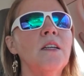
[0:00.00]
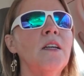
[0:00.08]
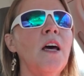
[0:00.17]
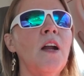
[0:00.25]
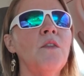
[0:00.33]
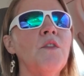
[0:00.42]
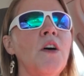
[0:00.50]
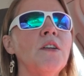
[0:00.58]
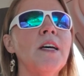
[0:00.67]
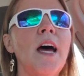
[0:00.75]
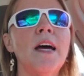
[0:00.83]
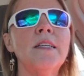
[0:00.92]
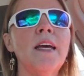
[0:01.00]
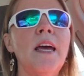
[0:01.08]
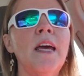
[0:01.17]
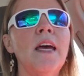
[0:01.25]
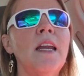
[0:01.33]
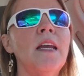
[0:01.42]
cut off contact
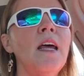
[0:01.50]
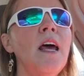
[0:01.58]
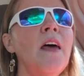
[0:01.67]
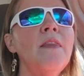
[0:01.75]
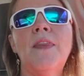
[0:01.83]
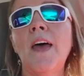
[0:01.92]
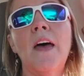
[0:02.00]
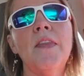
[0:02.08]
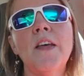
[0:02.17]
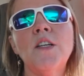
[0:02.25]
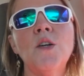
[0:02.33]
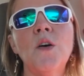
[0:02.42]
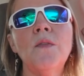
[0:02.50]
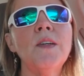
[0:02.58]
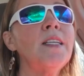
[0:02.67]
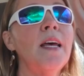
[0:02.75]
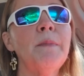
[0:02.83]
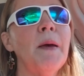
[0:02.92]
and they got that
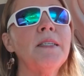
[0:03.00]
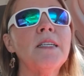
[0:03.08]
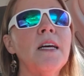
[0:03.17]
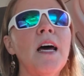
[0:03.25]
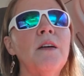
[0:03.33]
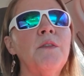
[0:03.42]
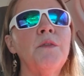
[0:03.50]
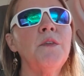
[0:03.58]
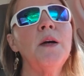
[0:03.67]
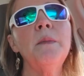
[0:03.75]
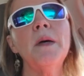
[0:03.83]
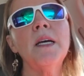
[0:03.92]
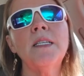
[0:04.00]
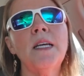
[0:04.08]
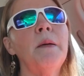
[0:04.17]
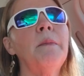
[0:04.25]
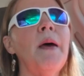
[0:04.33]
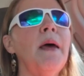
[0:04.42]
service. They basically got it for free because they
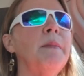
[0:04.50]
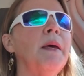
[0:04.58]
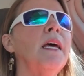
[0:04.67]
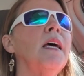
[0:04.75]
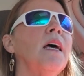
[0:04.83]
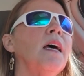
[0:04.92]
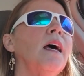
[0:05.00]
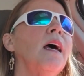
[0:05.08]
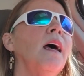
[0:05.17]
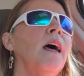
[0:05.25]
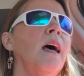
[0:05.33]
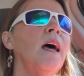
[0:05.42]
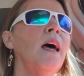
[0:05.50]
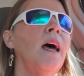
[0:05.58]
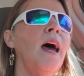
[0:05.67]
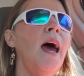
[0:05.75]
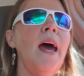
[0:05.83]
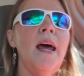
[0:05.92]
didn't pay me.
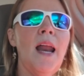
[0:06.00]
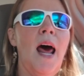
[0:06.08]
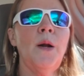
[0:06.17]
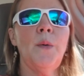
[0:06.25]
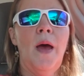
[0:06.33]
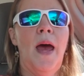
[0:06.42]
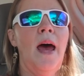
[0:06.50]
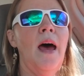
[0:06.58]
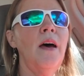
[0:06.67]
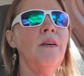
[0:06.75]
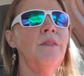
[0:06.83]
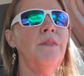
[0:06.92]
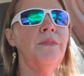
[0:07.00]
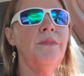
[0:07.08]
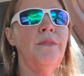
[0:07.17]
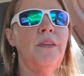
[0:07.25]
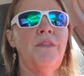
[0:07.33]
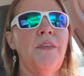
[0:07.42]
And I don't
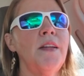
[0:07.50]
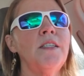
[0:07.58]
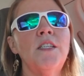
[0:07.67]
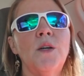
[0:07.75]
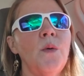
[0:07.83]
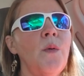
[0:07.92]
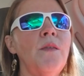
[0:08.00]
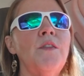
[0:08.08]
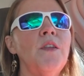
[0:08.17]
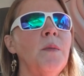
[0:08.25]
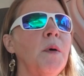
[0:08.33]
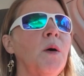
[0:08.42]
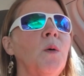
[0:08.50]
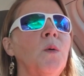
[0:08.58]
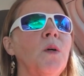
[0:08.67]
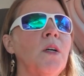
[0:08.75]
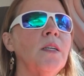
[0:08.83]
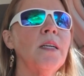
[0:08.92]
have the funds to go after them in
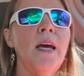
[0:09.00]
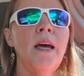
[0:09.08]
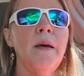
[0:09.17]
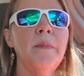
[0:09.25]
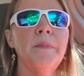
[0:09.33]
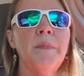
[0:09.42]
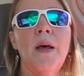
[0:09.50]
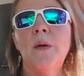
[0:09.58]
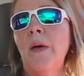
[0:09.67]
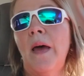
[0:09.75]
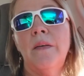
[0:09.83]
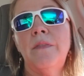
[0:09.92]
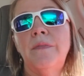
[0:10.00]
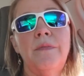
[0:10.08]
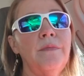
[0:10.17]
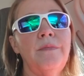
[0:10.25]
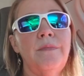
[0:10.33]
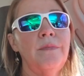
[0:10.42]
court. Um, I don't
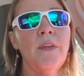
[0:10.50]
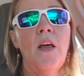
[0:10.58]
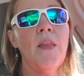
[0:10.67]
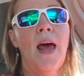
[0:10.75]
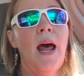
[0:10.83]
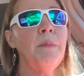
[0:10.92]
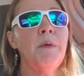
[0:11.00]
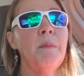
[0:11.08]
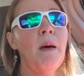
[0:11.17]
have all that. I mean,